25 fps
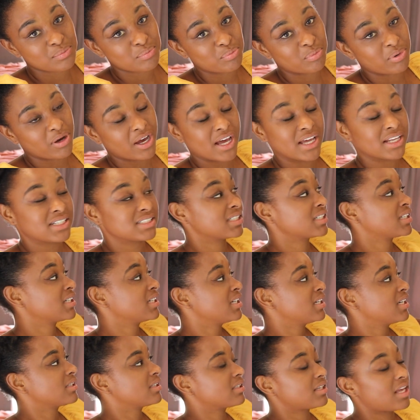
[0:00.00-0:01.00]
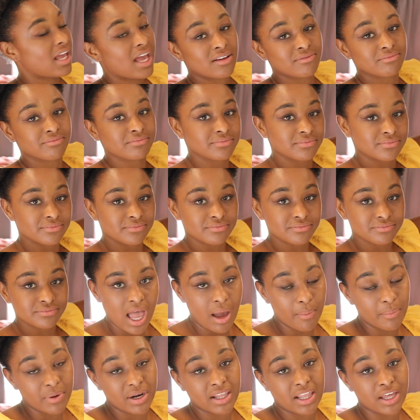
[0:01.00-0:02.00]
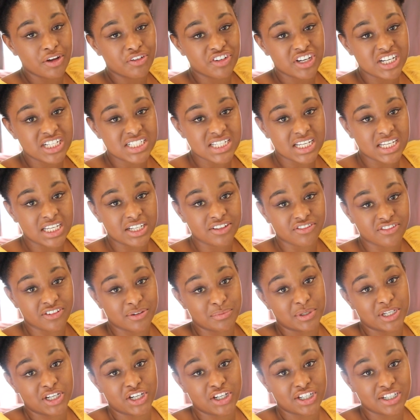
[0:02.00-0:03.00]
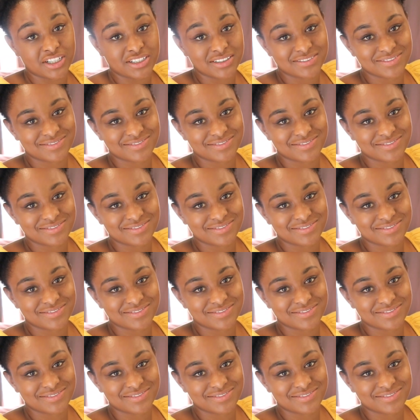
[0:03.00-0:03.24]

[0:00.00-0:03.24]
But yeah, I'm gonna let Reed take it from here.